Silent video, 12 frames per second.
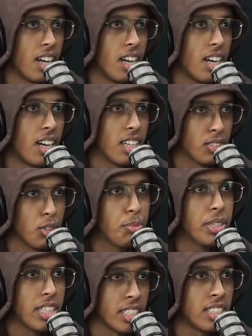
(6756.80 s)
It will
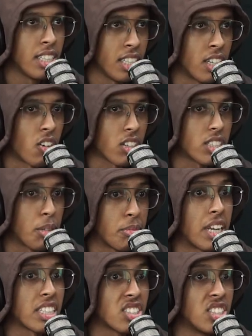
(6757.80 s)
be in Rotterdam
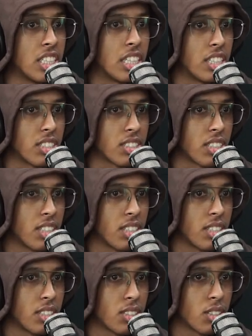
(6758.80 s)
next 3 years.
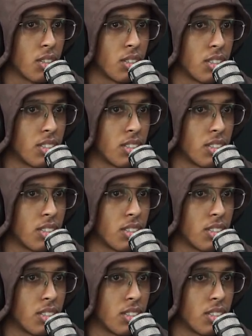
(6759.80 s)
So.